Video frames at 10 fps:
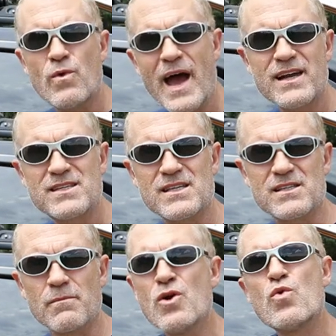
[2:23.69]
rack
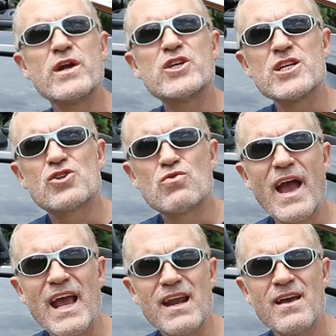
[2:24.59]
system, which is
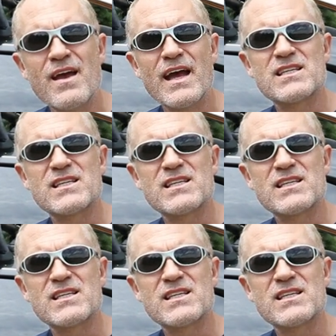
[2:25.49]
great.